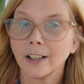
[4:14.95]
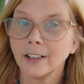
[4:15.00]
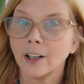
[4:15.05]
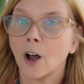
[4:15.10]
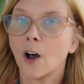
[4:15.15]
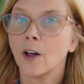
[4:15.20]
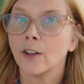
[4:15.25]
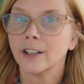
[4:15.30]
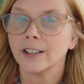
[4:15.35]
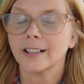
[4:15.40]
in
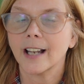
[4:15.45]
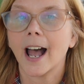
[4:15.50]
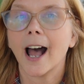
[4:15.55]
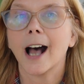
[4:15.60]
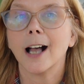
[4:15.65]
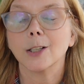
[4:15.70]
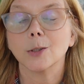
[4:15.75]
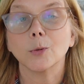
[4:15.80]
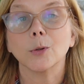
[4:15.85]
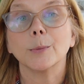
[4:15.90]
all, the
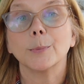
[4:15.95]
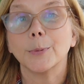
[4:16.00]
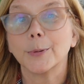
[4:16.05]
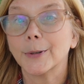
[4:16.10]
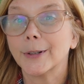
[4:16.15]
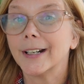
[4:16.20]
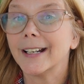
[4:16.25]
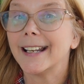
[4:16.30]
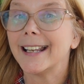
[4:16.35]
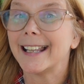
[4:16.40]
tiles were
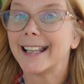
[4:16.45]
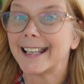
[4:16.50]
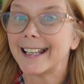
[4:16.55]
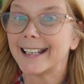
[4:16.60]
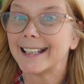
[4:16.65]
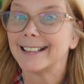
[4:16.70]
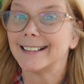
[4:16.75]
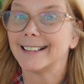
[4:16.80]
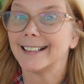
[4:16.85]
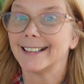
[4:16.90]
pretty
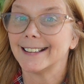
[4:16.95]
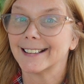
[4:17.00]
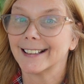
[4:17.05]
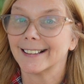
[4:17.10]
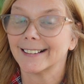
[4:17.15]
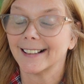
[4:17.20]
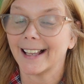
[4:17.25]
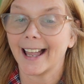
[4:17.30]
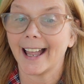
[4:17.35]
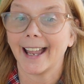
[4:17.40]
easy
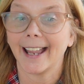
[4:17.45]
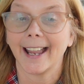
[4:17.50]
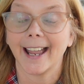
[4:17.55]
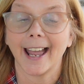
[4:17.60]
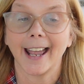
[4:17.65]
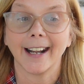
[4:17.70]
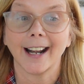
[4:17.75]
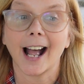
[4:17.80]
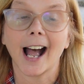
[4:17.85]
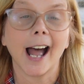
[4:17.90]
to lay,
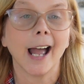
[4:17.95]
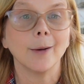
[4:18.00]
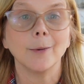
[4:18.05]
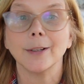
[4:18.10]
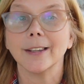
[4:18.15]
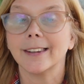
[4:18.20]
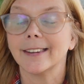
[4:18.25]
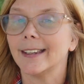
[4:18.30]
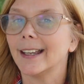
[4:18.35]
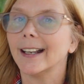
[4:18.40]
and I
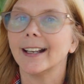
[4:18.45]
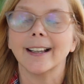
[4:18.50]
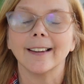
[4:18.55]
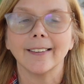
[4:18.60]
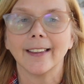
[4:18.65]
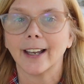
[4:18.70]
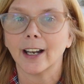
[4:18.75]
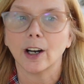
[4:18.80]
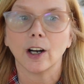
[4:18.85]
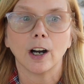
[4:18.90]
would think
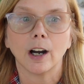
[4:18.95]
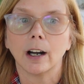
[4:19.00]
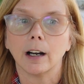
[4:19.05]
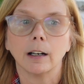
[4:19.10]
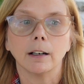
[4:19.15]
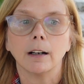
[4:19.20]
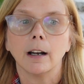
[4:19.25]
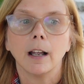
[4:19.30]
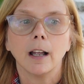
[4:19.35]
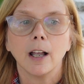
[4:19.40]
they
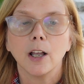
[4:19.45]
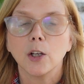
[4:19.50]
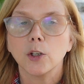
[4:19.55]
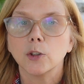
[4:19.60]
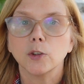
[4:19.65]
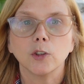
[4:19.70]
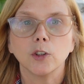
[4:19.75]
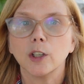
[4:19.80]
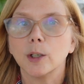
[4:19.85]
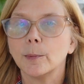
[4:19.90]
are
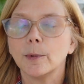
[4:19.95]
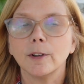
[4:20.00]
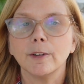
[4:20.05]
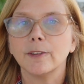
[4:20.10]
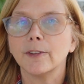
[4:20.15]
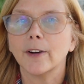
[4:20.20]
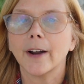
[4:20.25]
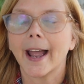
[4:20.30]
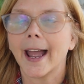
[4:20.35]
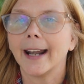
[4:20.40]
suitable
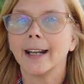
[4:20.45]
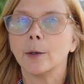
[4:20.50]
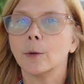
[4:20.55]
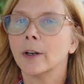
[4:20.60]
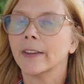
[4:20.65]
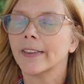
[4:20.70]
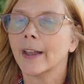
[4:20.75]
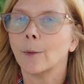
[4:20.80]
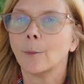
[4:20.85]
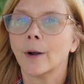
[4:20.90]
for
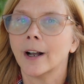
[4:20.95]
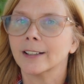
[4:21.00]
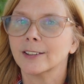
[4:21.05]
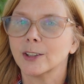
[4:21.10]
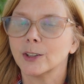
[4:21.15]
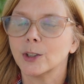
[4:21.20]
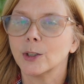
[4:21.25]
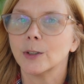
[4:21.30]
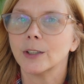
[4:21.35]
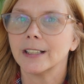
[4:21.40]
anyone that wants
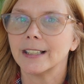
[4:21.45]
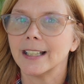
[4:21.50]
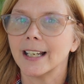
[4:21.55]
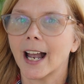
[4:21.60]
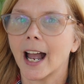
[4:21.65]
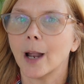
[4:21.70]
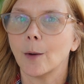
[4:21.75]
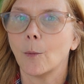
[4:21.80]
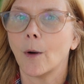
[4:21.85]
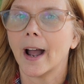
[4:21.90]
to do a
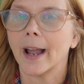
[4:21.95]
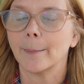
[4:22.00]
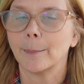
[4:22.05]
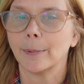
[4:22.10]
DIY